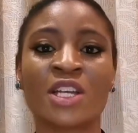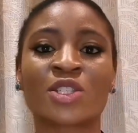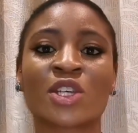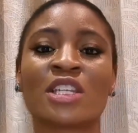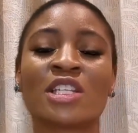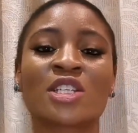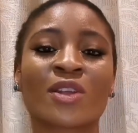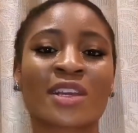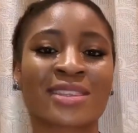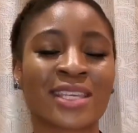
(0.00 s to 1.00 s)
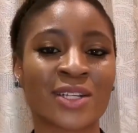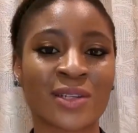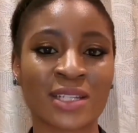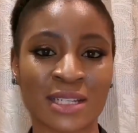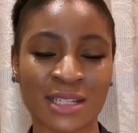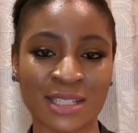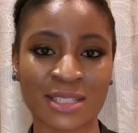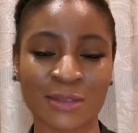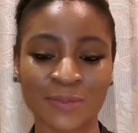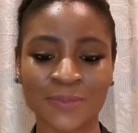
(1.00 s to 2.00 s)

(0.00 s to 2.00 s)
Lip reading: So you need to look at the ingredient list.